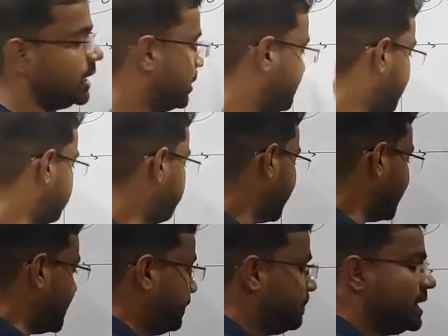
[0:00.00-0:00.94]
but by
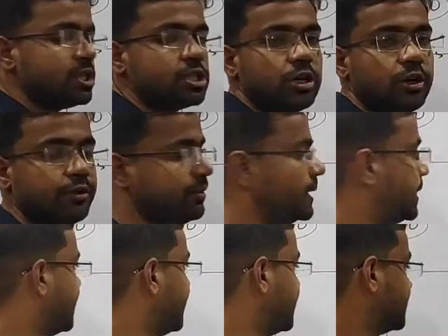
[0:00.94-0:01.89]
Ampere's law we are
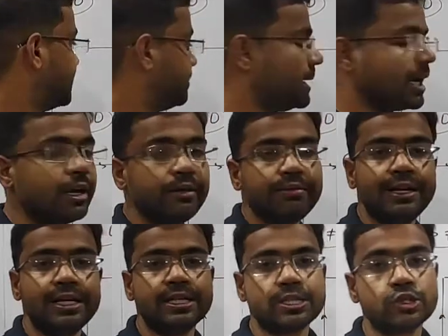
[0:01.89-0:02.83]
getting the magnetic
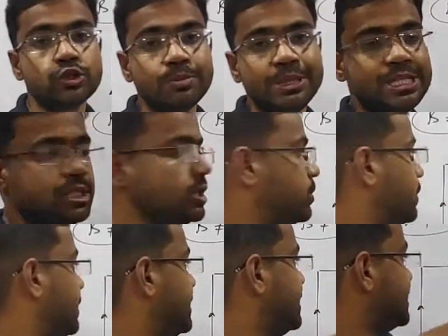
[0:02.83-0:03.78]
field should be 0
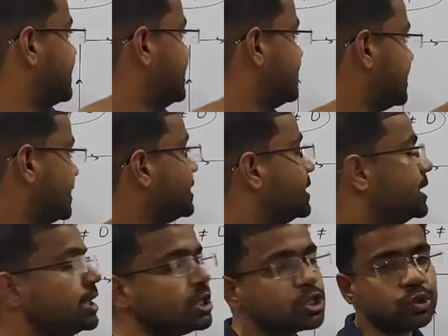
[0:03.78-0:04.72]
in this region.
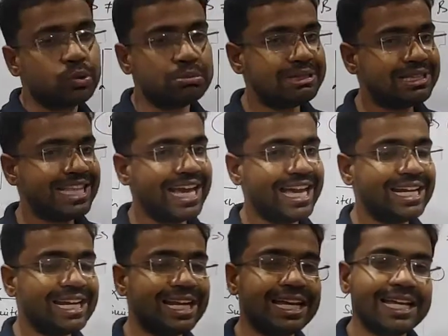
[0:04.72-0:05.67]
So
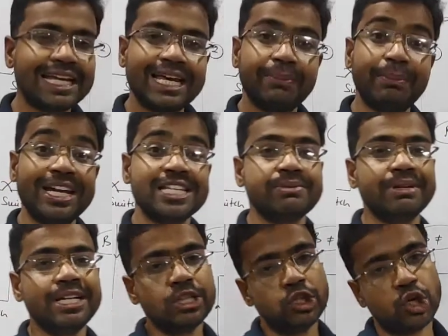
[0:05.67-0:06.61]
then
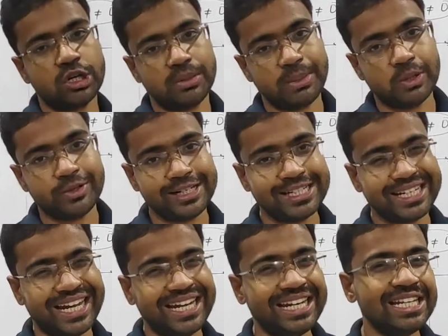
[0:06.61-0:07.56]
Maxwell thought about it,
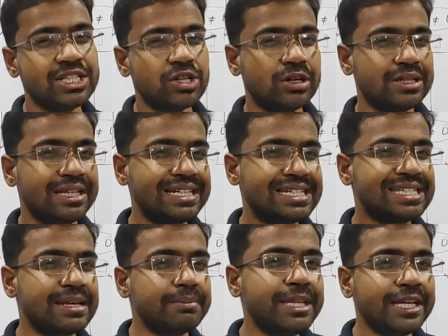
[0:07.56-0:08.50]
and he thought that
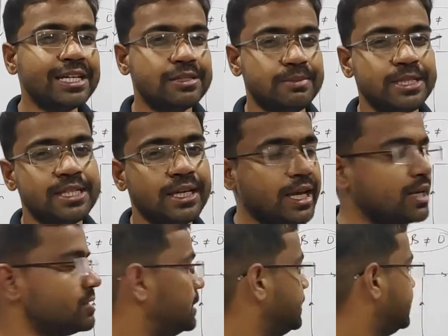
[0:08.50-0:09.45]
something is missing actually